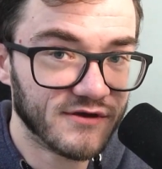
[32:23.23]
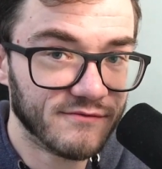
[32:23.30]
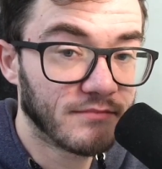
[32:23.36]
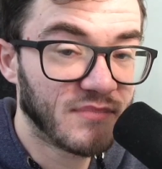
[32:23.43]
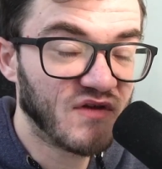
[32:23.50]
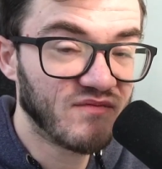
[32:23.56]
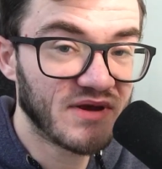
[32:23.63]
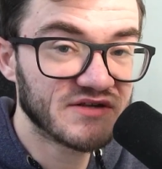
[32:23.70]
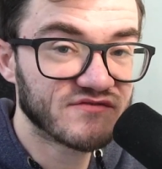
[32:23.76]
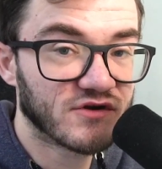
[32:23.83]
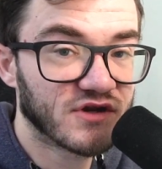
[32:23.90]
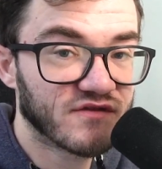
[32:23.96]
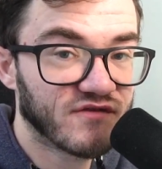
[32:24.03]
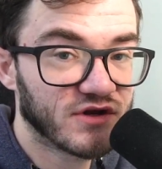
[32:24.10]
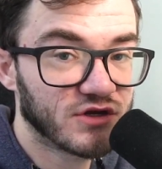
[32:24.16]
If you've made this far
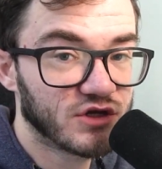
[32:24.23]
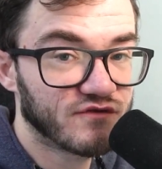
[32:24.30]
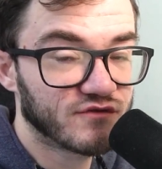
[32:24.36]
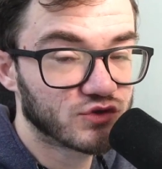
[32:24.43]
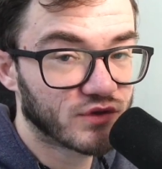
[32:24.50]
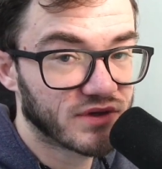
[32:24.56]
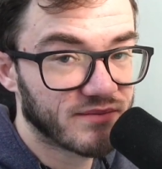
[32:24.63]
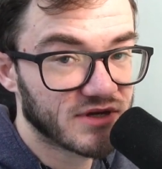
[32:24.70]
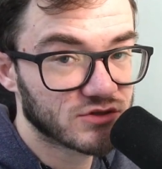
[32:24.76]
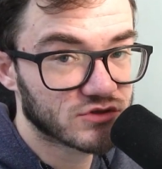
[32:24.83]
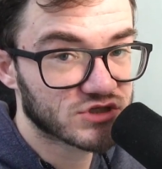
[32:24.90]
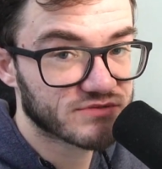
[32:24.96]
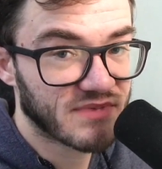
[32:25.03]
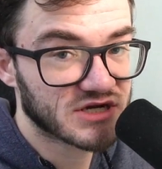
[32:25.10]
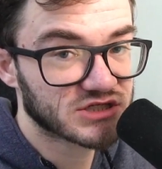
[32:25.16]
into the video and you've enjoyed it, make sure to
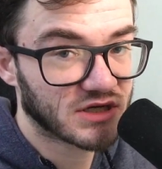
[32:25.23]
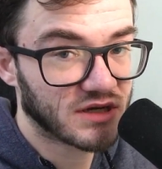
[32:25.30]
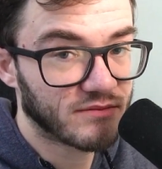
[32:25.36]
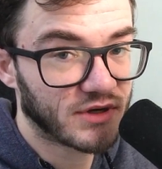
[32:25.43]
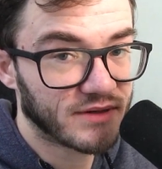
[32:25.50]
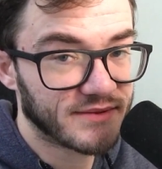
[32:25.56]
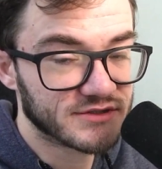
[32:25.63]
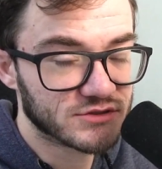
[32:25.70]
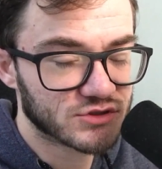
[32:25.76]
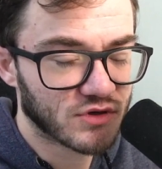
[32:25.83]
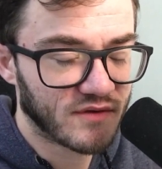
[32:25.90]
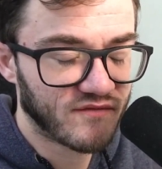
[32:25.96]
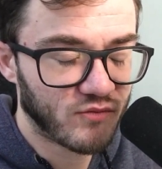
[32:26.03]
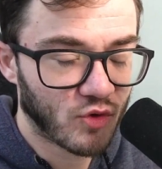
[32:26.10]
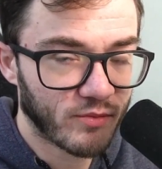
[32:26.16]
smash the like button, make sure to
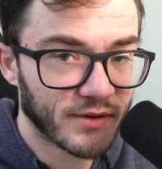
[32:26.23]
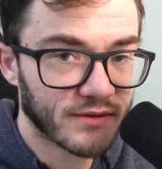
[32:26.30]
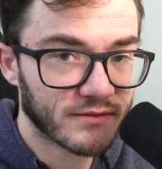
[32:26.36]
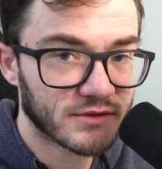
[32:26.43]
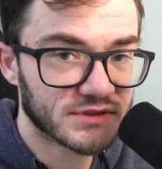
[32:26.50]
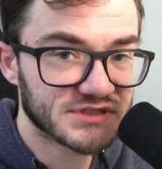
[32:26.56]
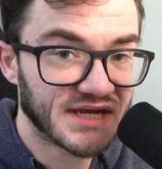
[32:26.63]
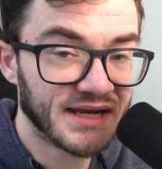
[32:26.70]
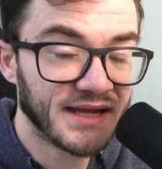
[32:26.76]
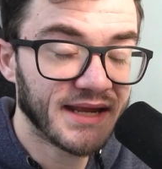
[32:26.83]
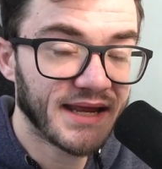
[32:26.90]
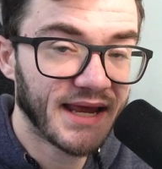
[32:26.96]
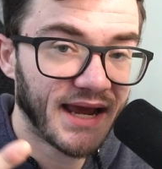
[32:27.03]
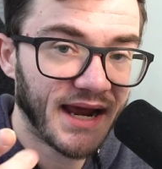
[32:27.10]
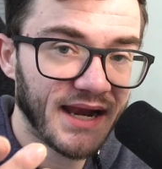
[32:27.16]
subscribe for more Pokemon content,
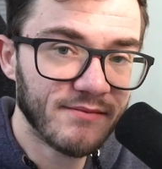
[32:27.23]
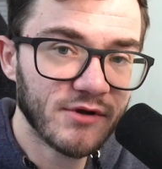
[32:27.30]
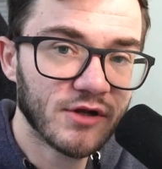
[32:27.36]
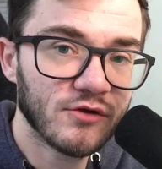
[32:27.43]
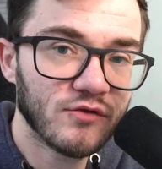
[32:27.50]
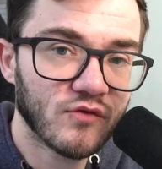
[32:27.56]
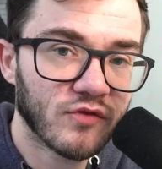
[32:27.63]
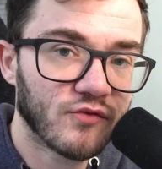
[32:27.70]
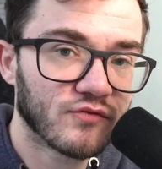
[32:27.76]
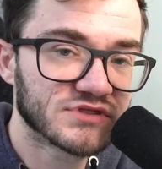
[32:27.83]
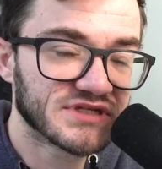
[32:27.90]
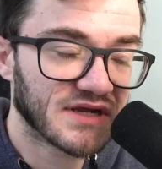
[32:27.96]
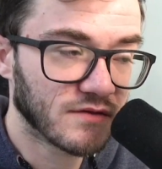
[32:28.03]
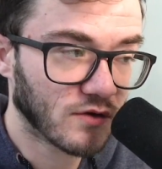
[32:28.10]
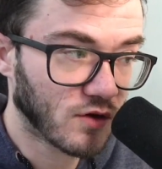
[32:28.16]
and let me know your thoughts
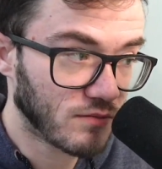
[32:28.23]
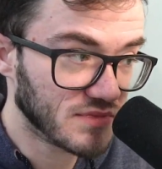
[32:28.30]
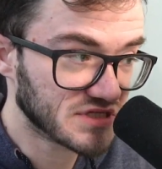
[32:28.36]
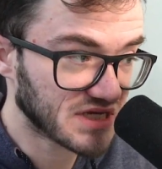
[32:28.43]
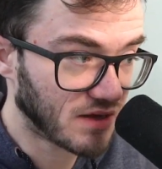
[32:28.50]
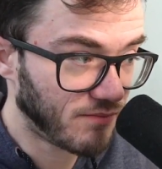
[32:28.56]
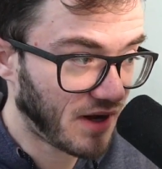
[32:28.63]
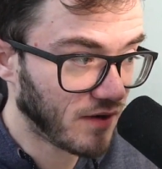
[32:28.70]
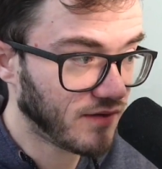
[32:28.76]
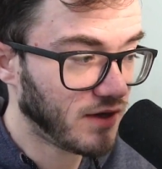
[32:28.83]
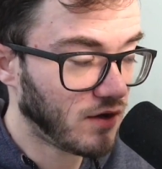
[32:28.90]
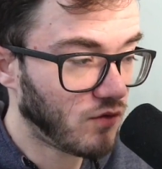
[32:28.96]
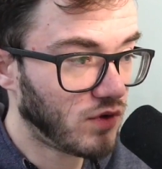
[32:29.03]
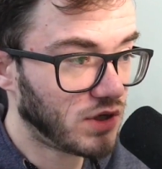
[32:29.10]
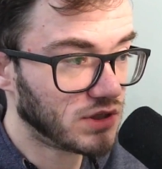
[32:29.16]
down in the comments about the
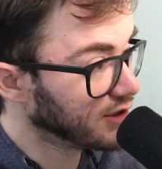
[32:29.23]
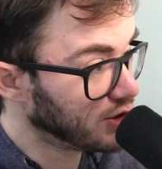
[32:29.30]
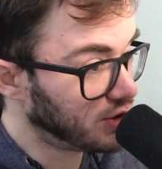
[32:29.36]
alt art.